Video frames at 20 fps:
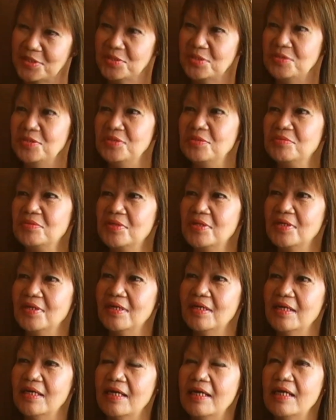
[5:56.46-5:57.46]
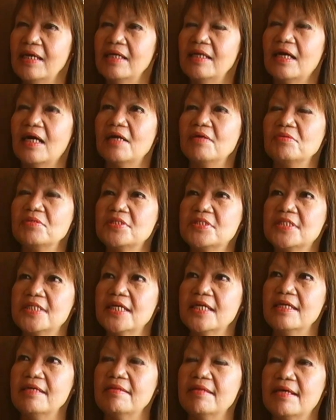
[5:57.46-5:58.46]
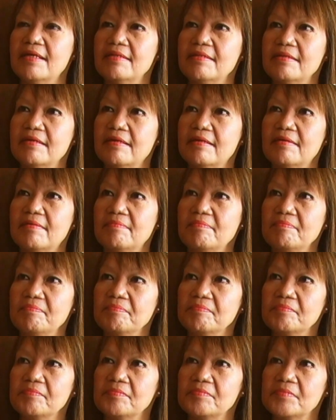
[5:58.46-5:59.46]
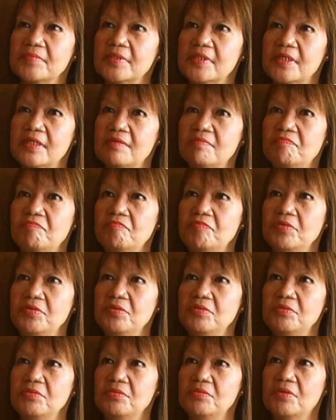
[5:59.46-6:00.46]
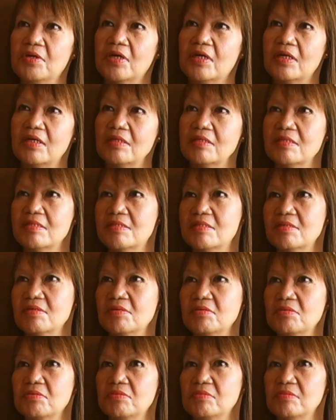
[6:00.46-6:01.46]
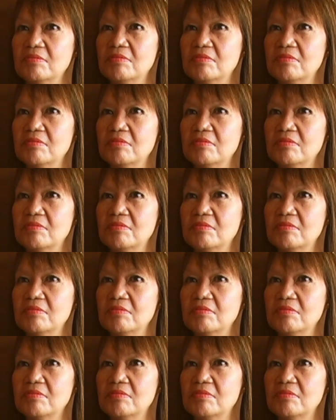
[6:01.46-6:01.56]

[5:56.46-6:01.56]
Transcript: to you. And I would say that if you are so